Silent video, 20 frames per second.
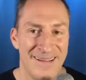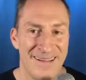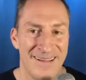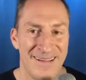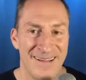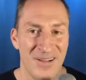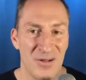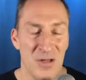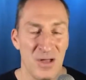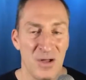
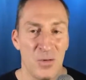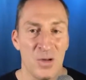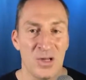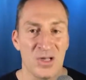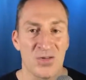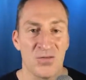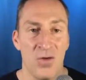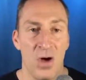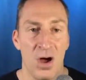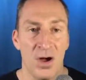they're like,
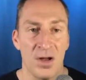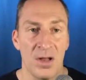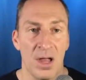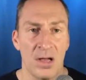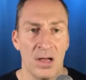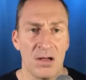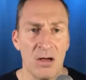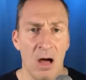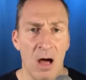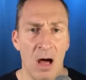what's wrong? You're
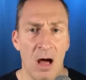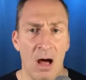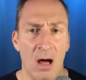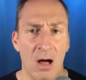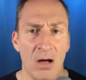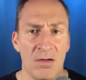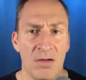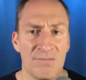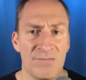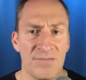like,
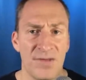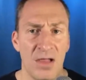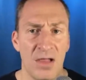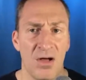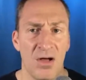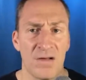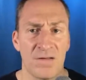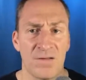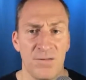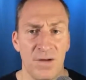oh, I
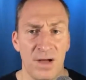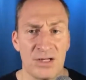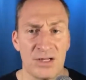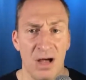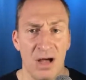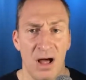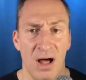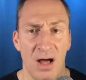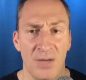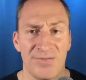lost my
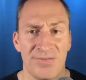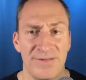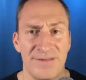job.